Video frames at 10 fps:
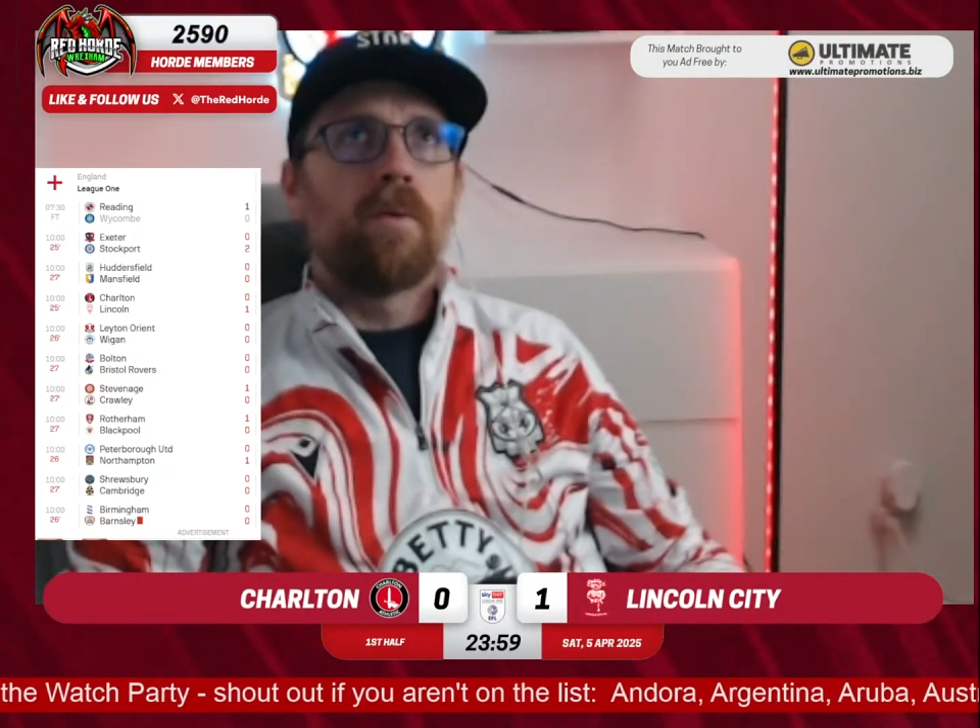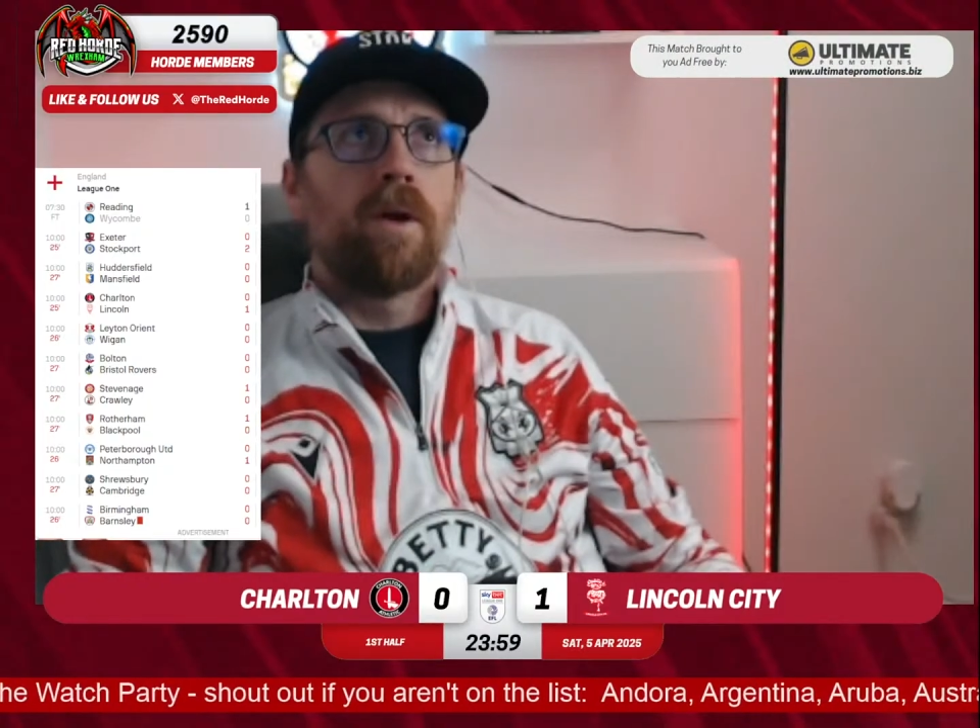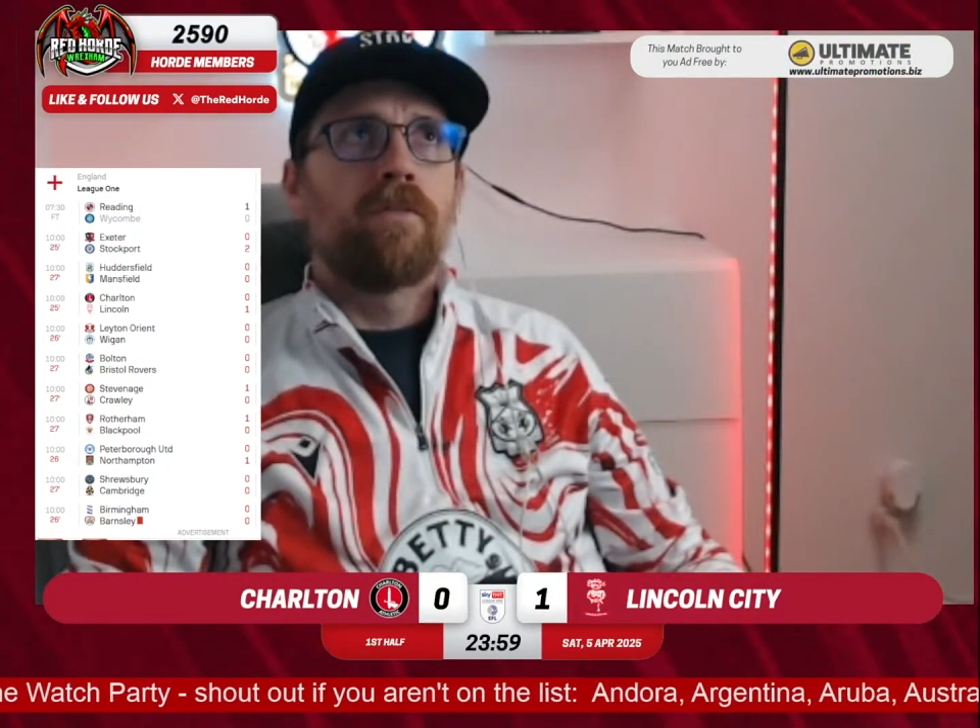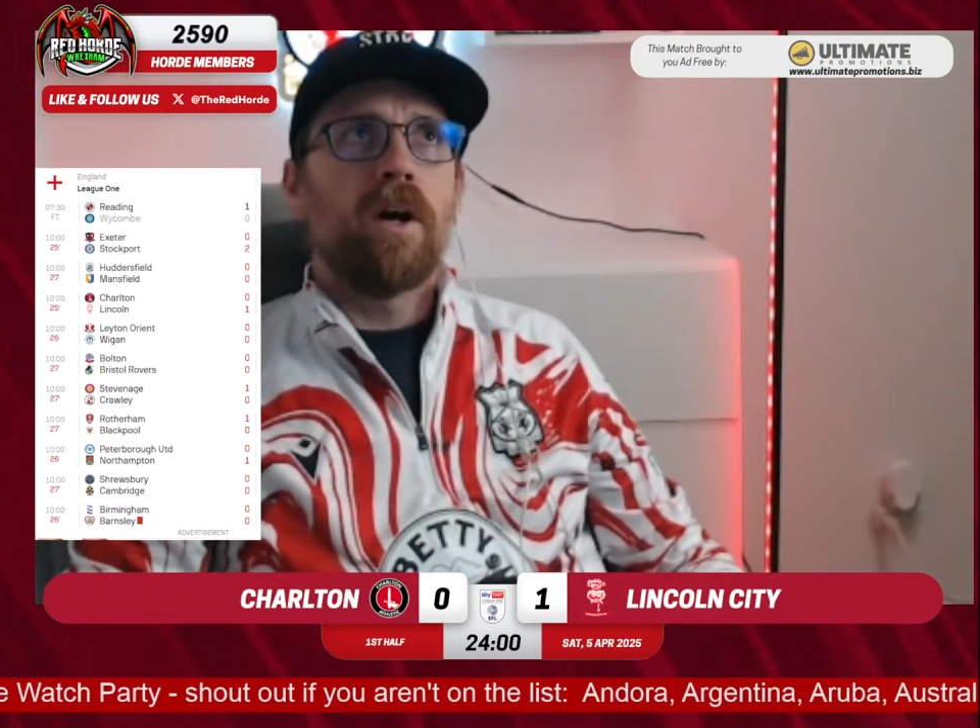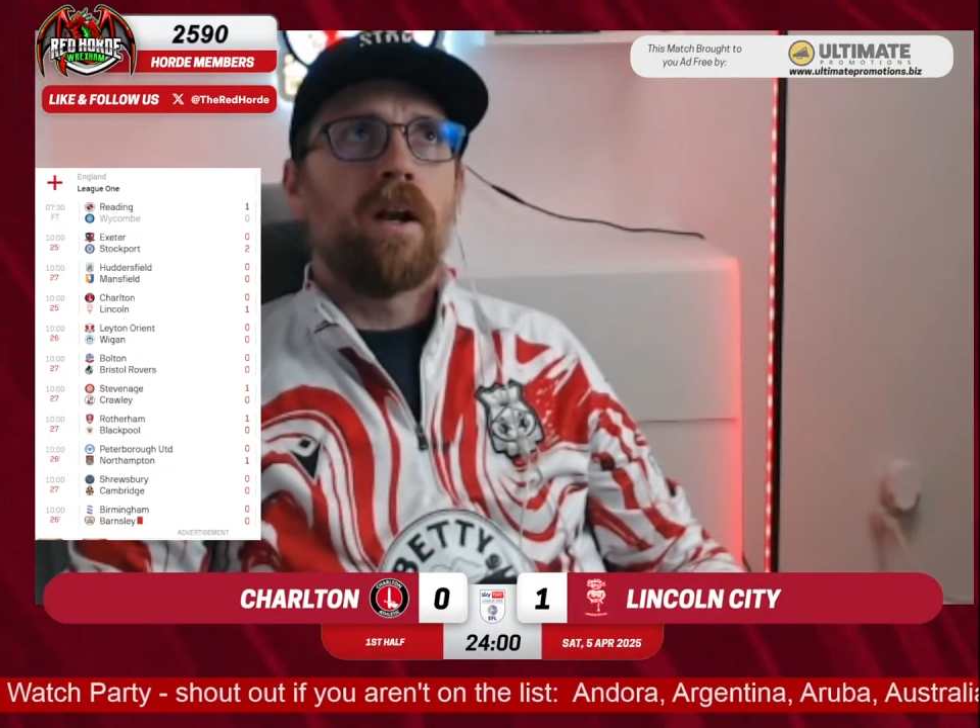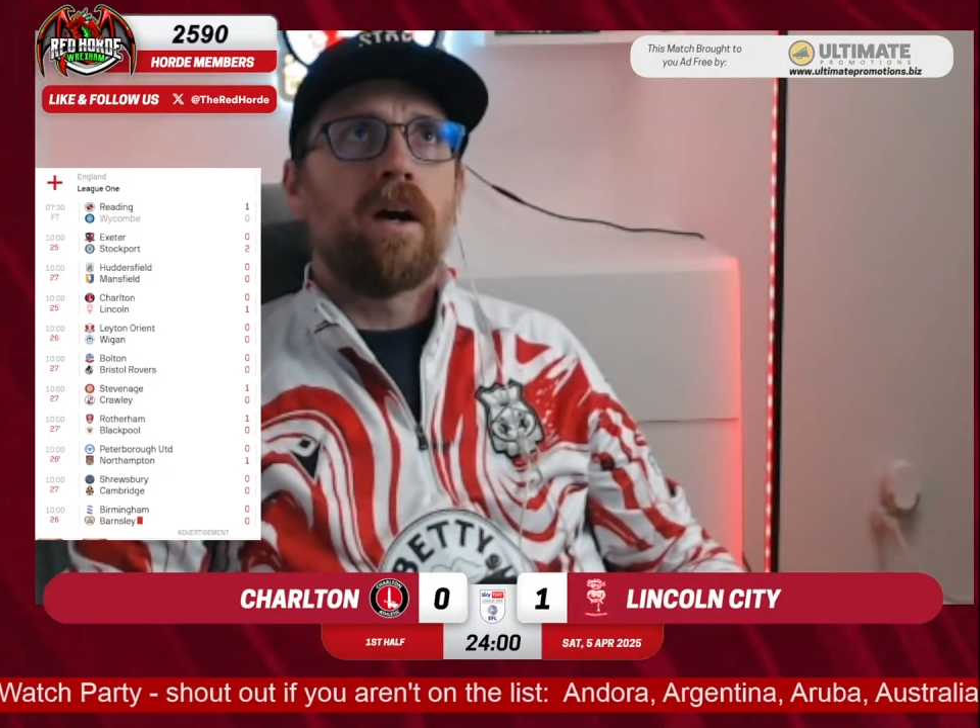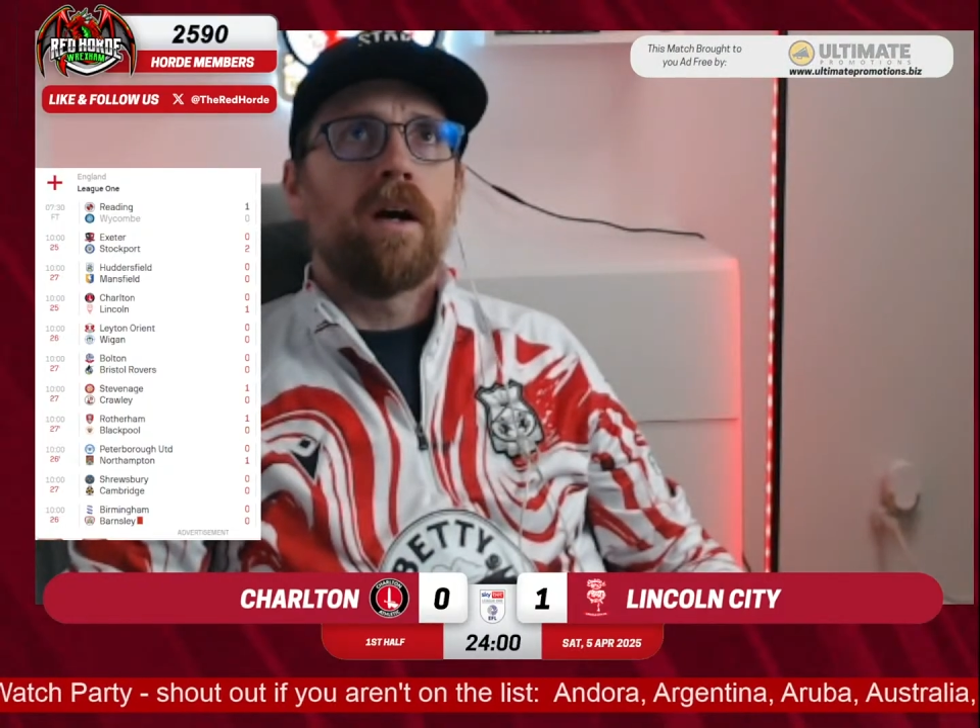We've got